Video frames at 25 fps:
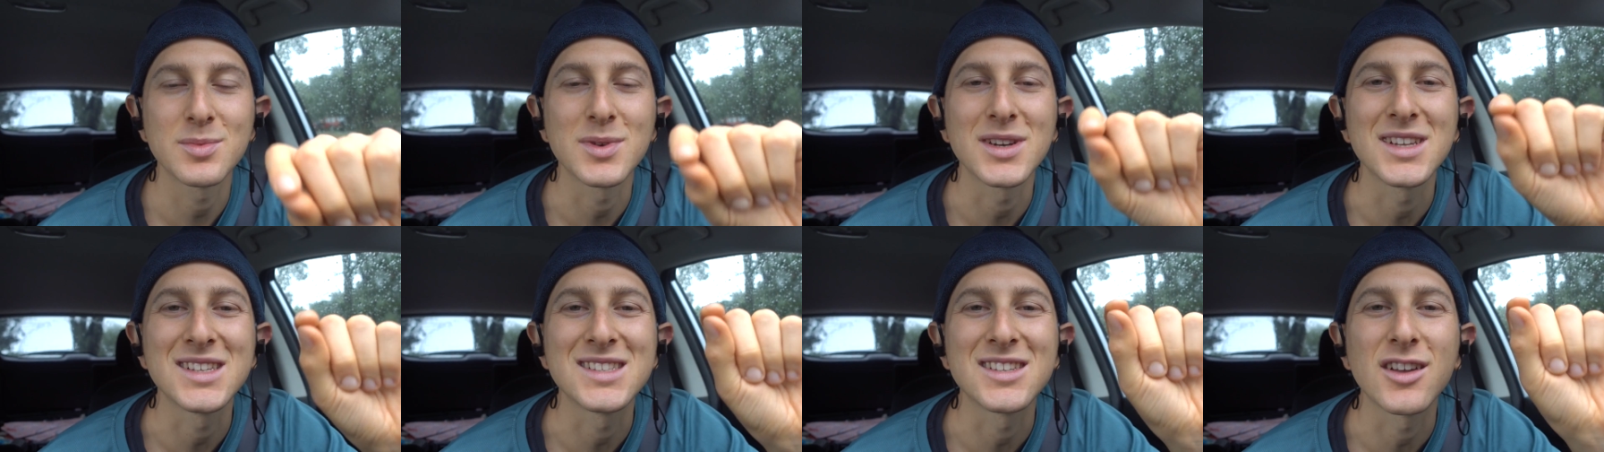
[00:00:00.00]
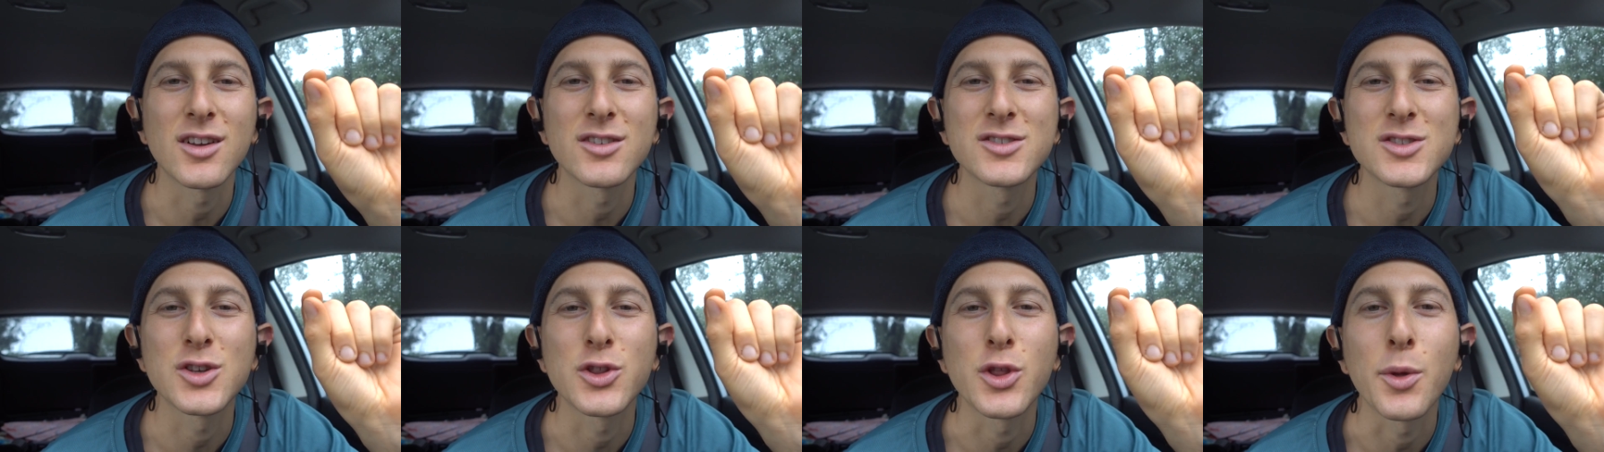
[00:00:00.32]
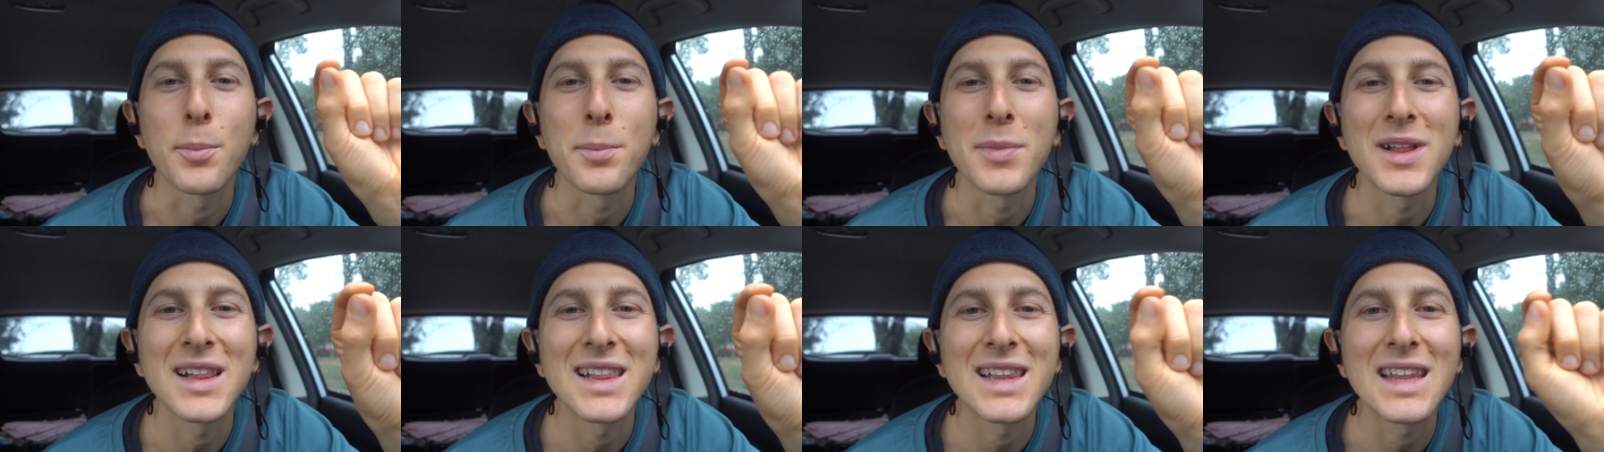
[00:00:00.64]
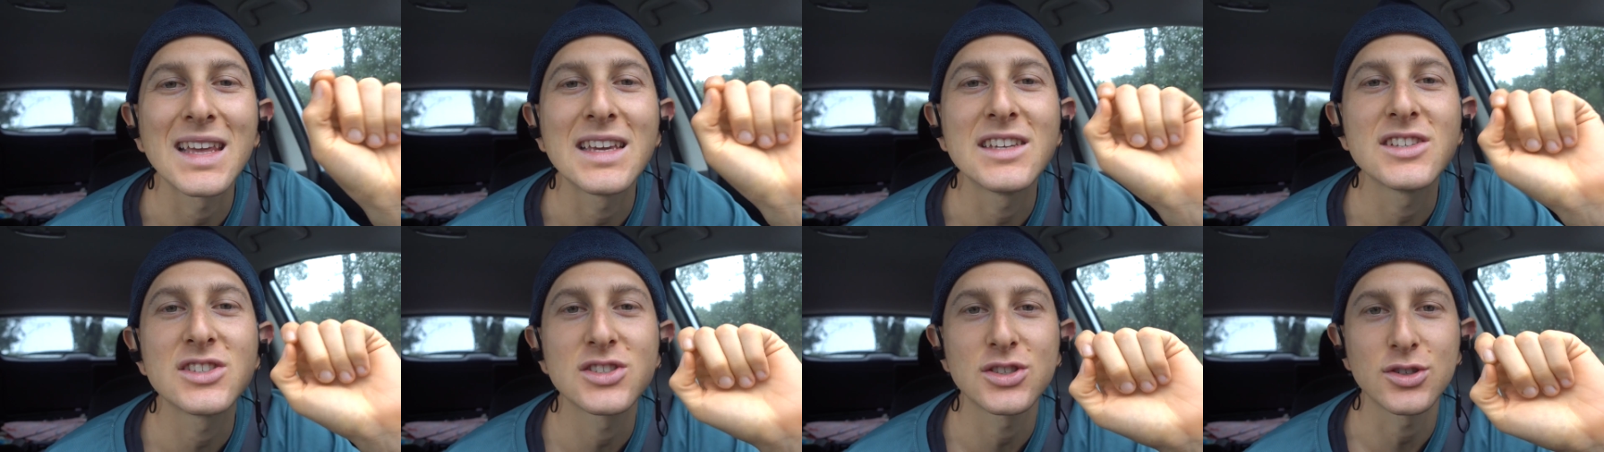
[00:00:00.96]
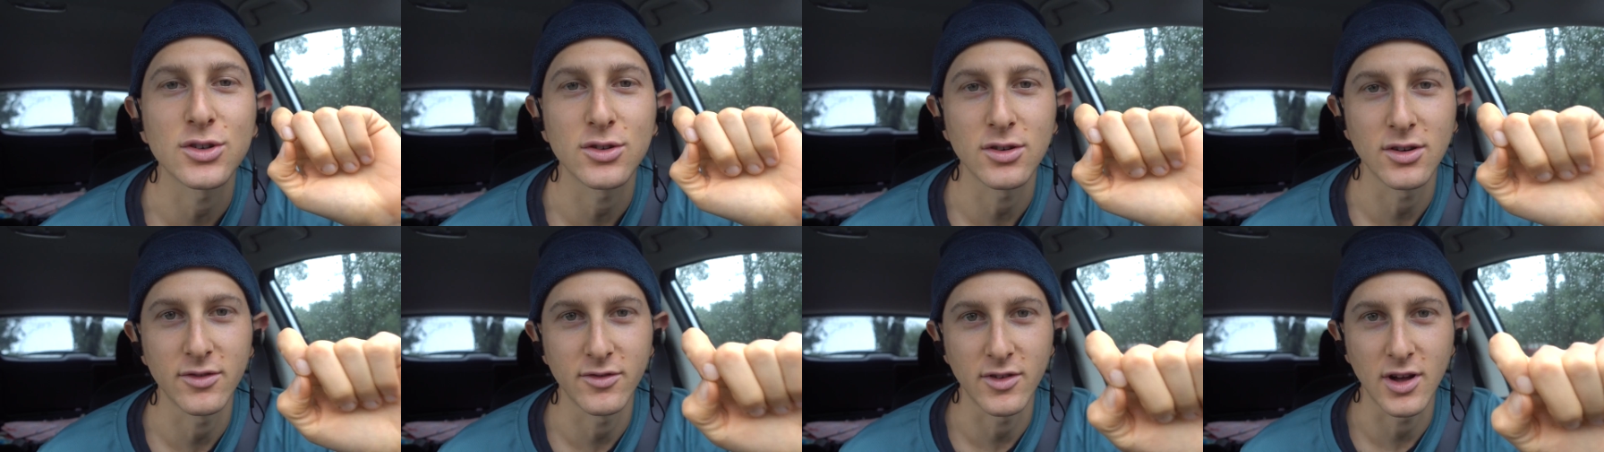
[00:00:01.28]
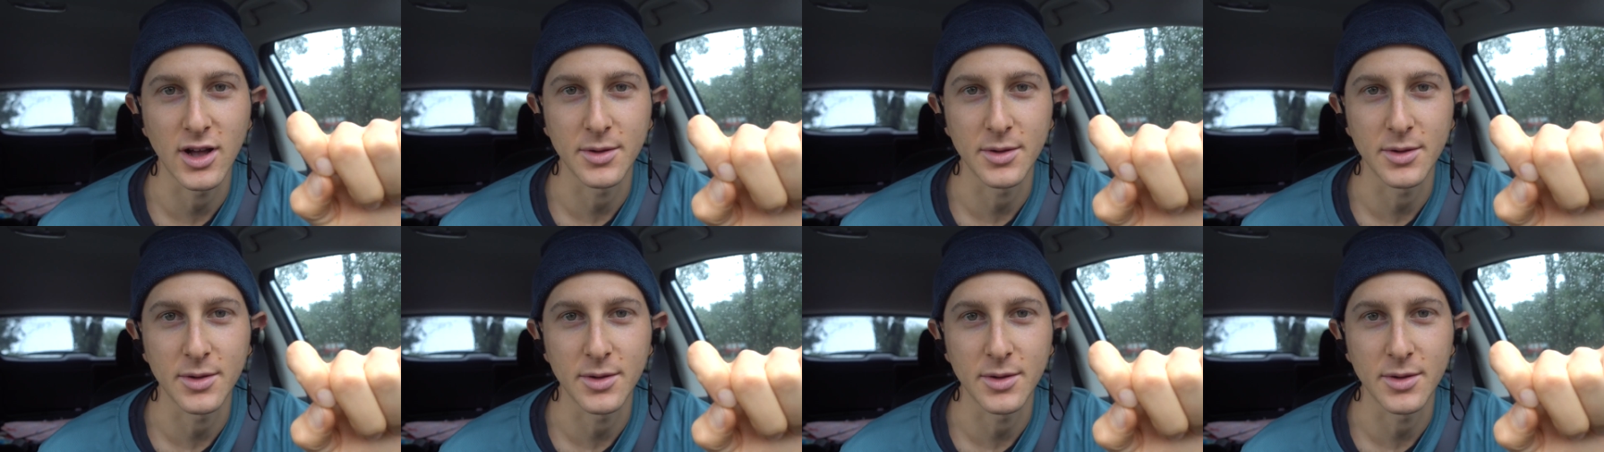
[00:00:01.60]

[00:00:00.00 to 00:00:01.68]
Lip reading: but he's also the placer of